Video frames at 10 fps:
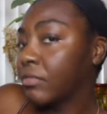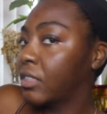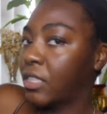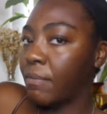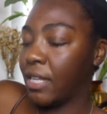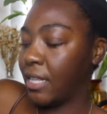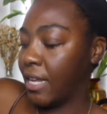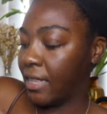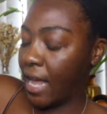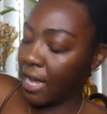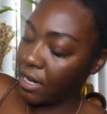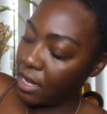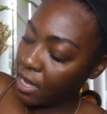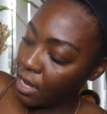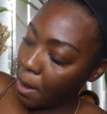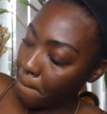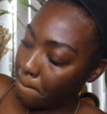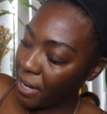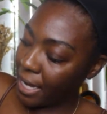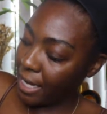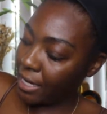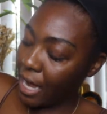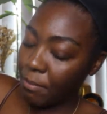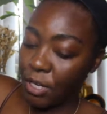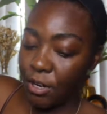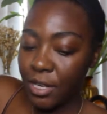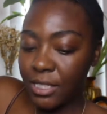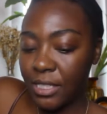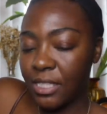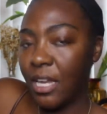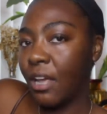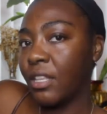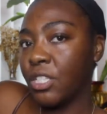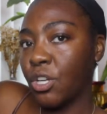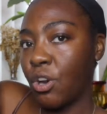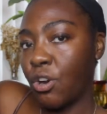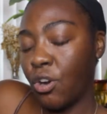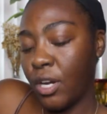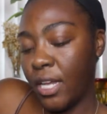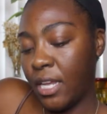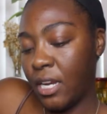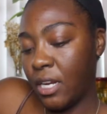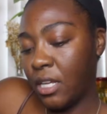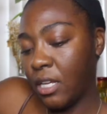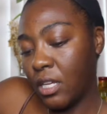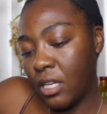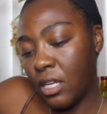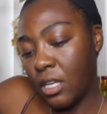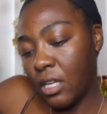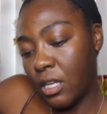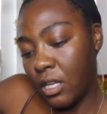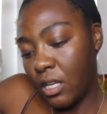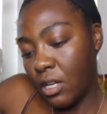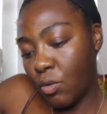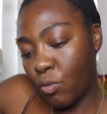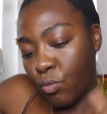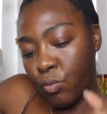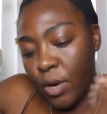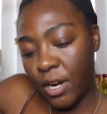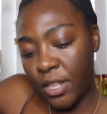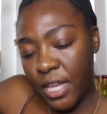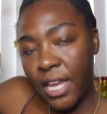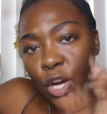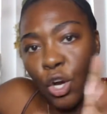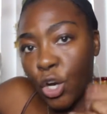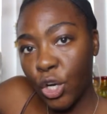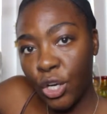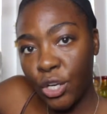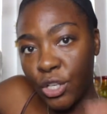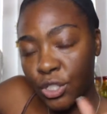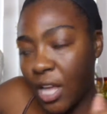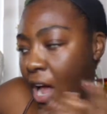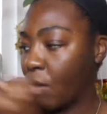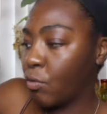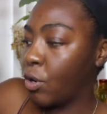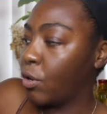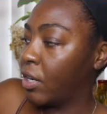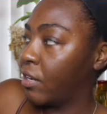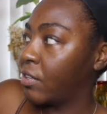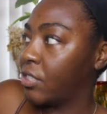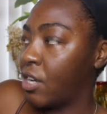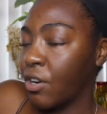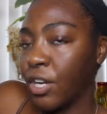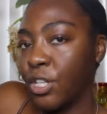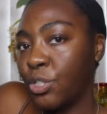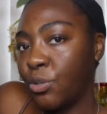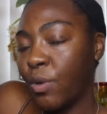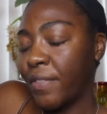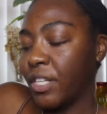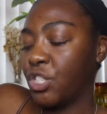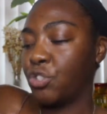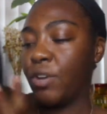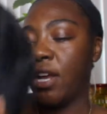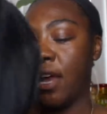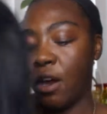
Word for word: something like that but I'm curious to see how these curling what are they curlers hot rollers are gonna do on this straight